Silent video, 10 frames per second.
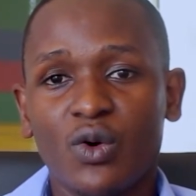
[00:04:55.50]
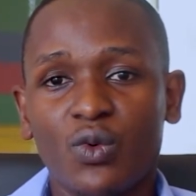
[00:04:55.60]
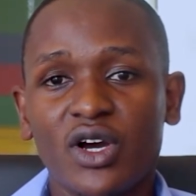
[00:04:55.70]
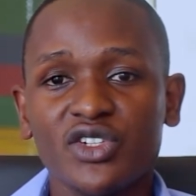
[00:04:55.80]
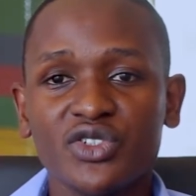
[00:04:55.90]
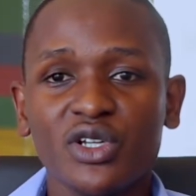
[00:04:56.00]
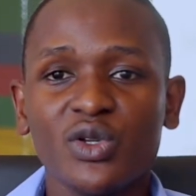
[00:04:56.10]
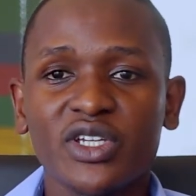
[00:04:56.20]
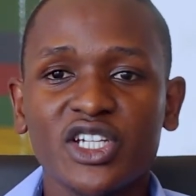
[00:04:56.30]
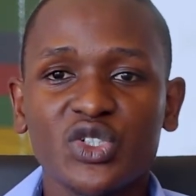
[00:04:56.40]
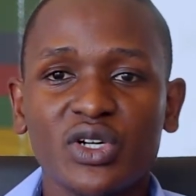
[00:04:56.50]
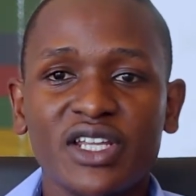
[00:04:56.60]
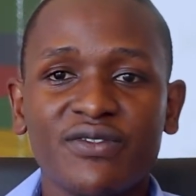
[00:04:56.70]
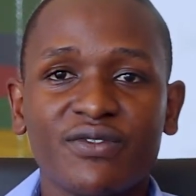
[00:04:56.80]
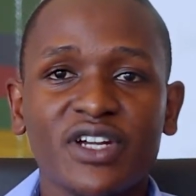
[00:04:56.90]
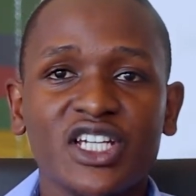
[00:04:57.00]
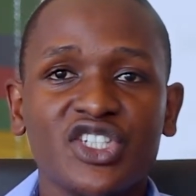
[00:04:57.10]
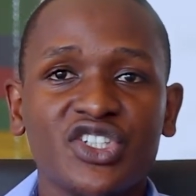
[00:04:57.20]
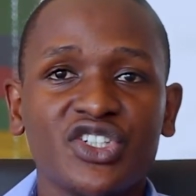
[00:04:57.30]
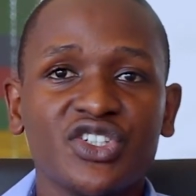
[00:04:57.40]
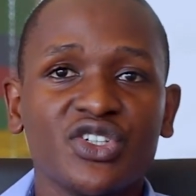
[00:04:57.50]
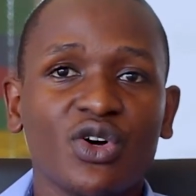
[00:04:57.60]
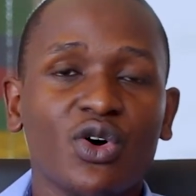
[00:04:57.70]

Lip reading: We're also looking to leverage